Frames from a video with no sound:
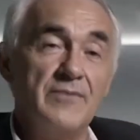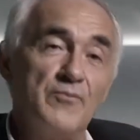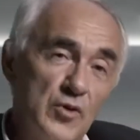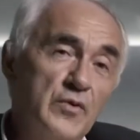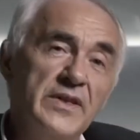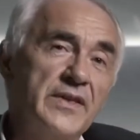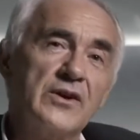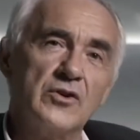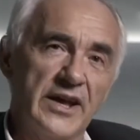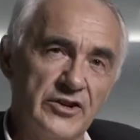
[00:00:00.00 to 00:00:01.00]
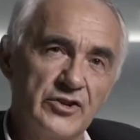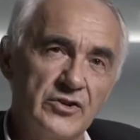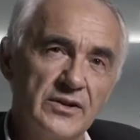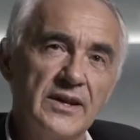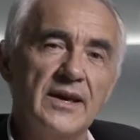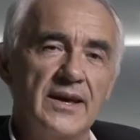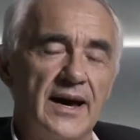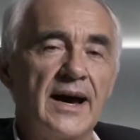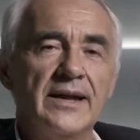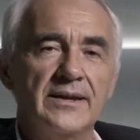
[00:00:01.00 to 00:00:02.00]
improving their connection,
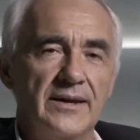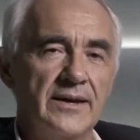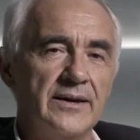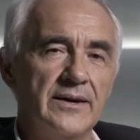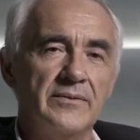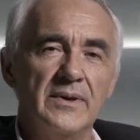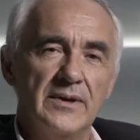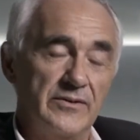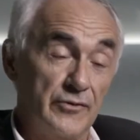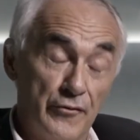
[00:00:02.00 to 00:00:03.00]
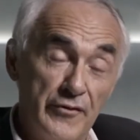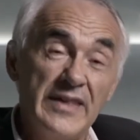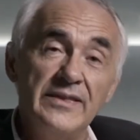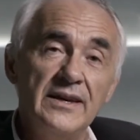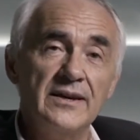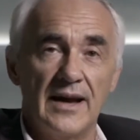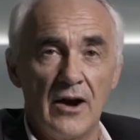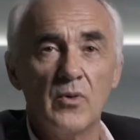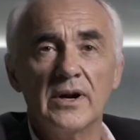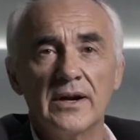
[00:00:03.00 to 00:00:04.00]
and defending
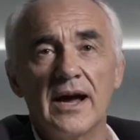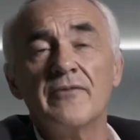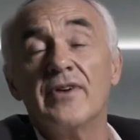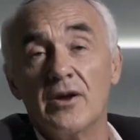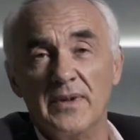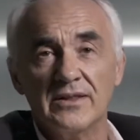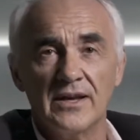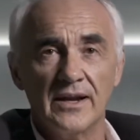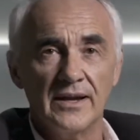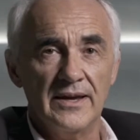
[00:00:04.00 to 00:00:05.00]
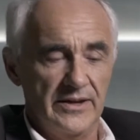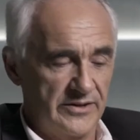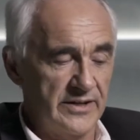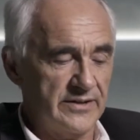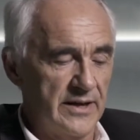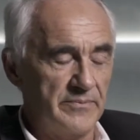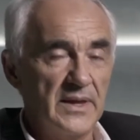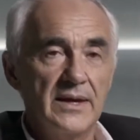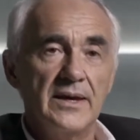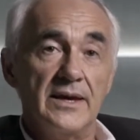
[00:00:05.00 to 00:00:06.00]
our environmental system.
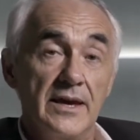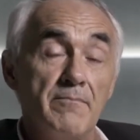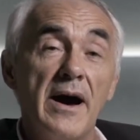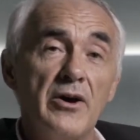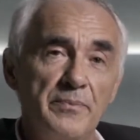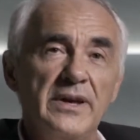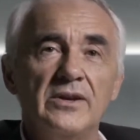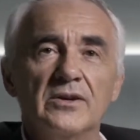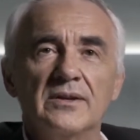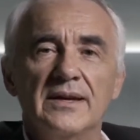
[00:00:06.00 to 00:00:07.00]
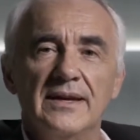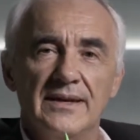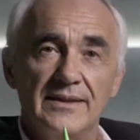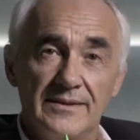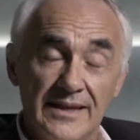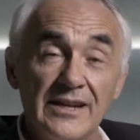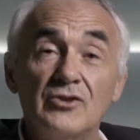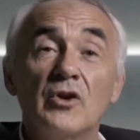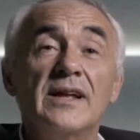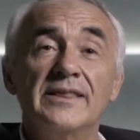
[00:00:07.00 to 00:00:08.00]
In my opinion,
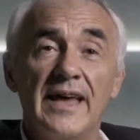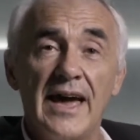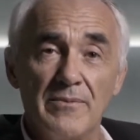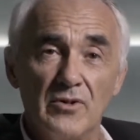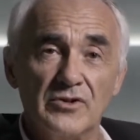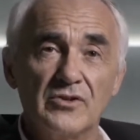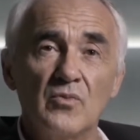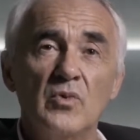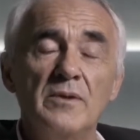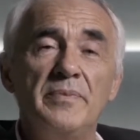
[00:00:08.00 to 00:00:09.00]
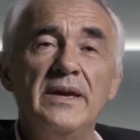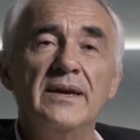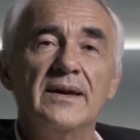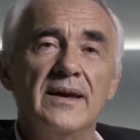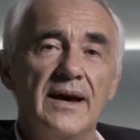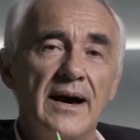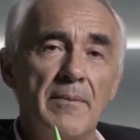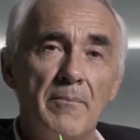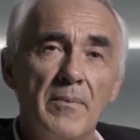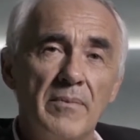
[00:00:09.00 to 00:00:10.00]
territorial diamonds will be
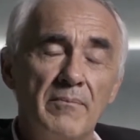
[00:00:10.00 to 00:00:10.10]
a